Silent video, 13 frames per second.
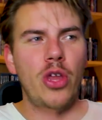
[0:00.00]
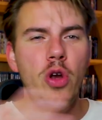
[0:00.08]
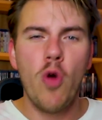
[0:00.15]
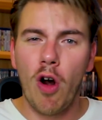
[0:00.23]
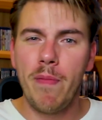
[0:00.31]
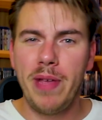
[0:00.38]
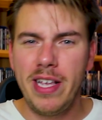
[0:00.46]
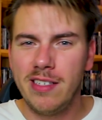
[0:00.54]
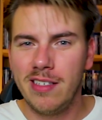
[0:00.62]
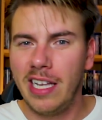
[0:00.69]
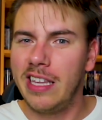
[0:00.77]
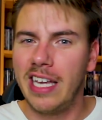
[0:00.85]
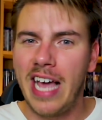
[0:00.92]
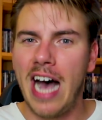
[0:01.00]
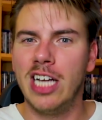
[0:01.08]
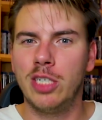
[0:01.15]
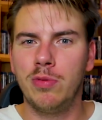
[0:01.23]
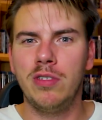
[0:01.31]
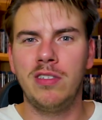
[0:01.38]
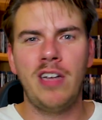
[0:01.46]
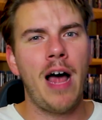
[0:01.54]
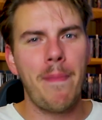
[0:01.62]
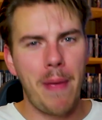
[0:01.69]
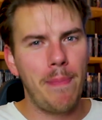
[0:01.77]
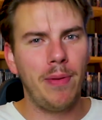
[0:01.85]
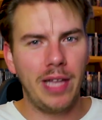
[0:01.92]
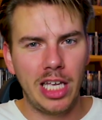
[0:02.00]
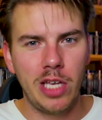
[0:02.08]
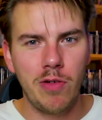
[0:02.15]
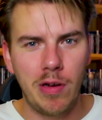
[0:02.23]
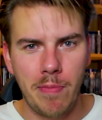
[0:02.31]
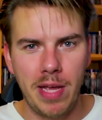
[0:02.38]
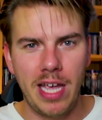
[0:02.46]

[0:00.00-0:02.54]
the normies, like the casuals, not people like you and